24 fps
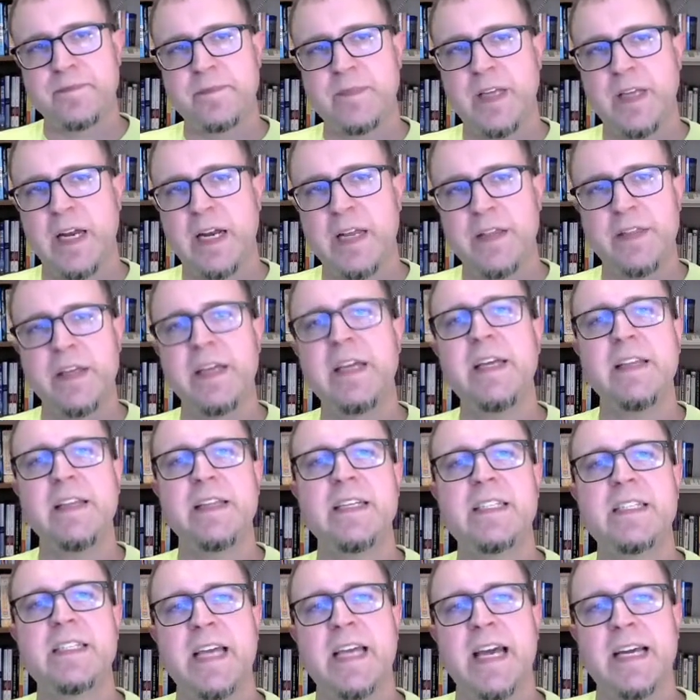I think in
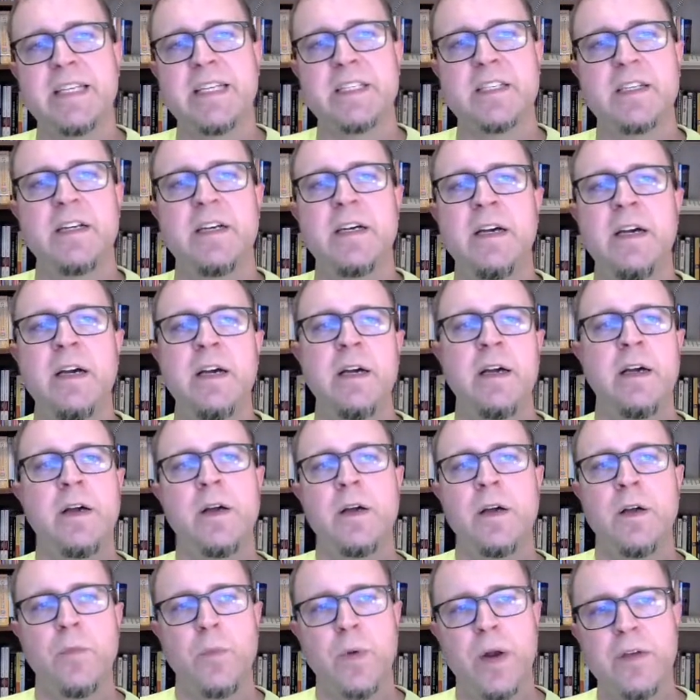this case,
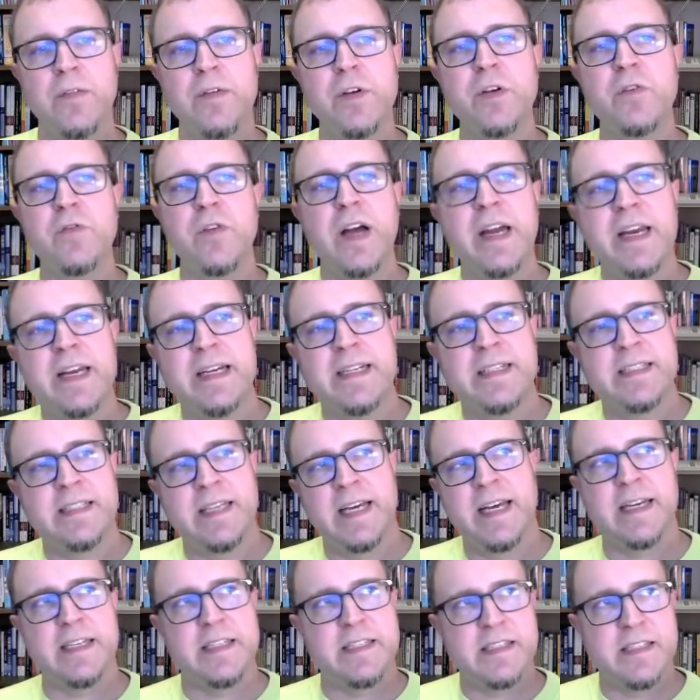whenever you're writing a
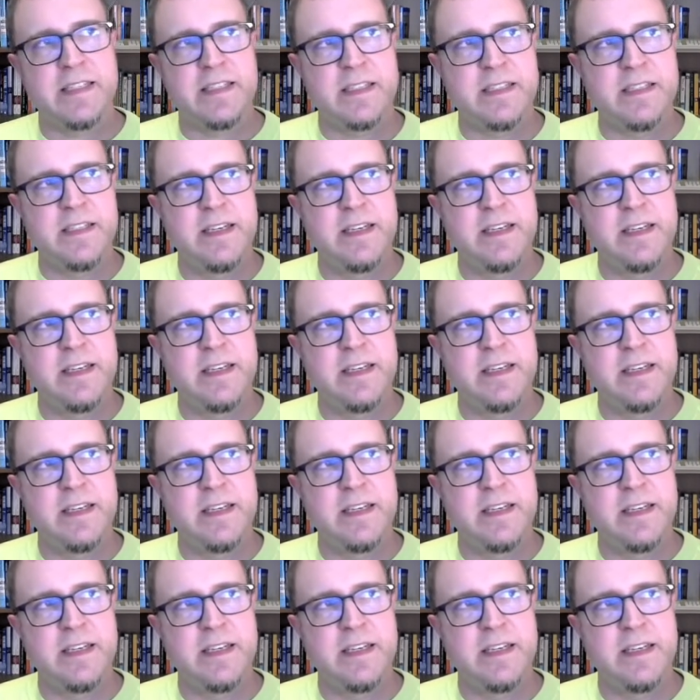test,